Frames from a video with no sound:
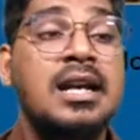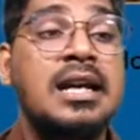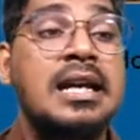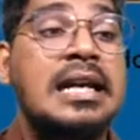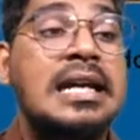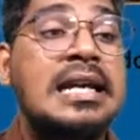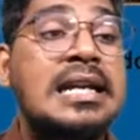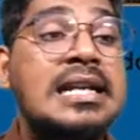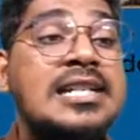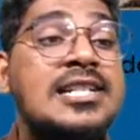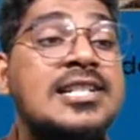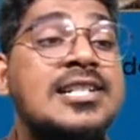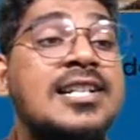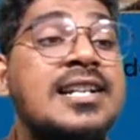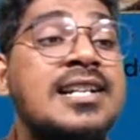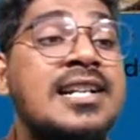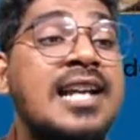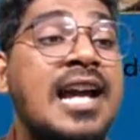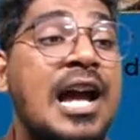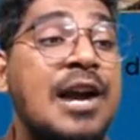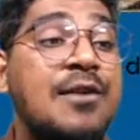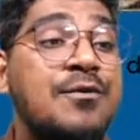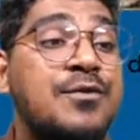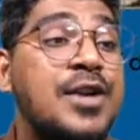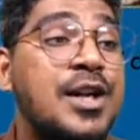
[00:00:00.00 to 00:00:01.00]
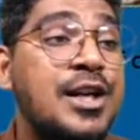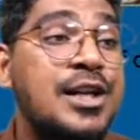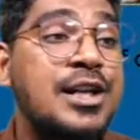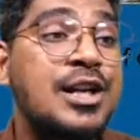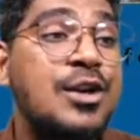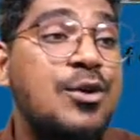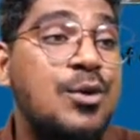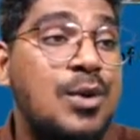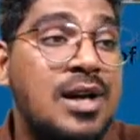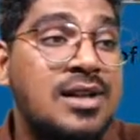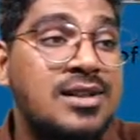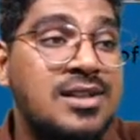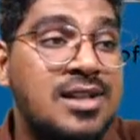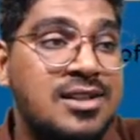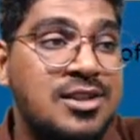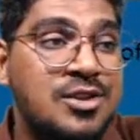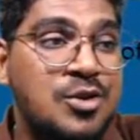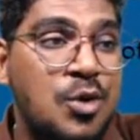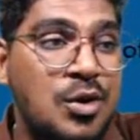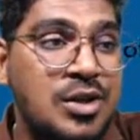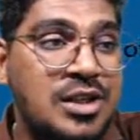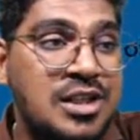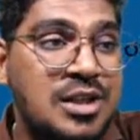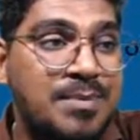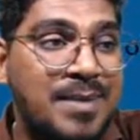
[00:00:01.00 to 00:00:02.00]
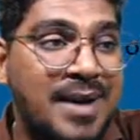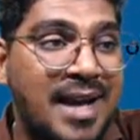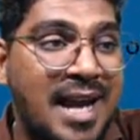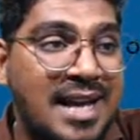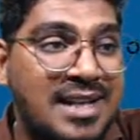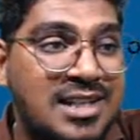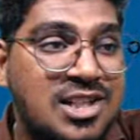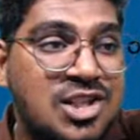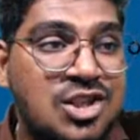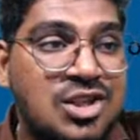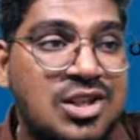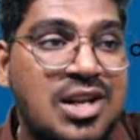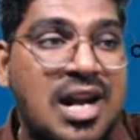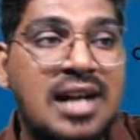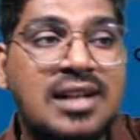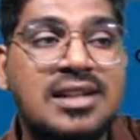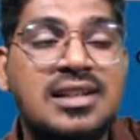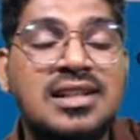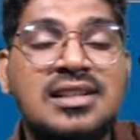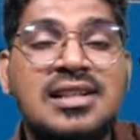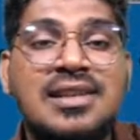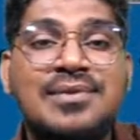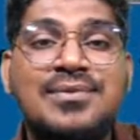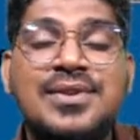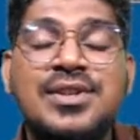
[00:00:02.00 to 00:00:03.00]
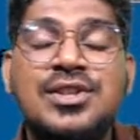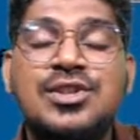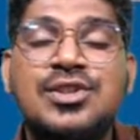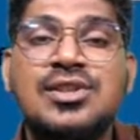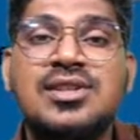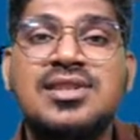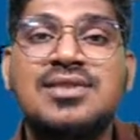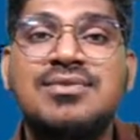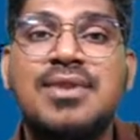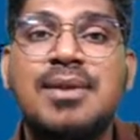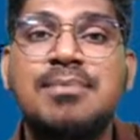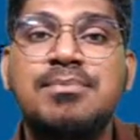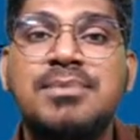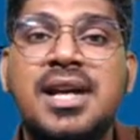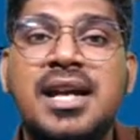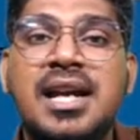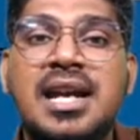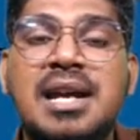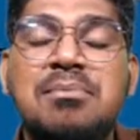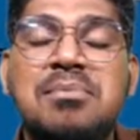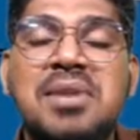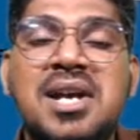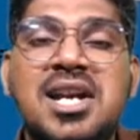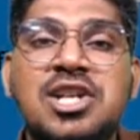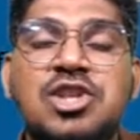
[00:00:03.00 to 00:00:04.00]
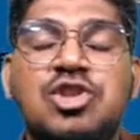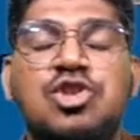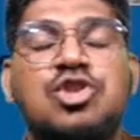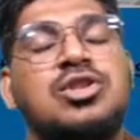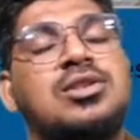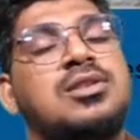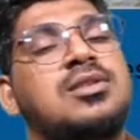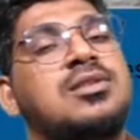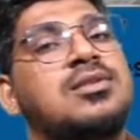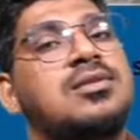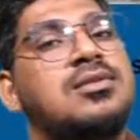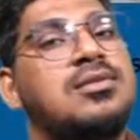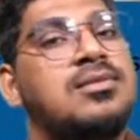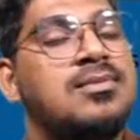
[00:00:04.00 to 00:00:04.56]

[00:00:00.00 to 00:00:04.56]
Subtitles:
Each and every neurons is going to be extracting the features from the image.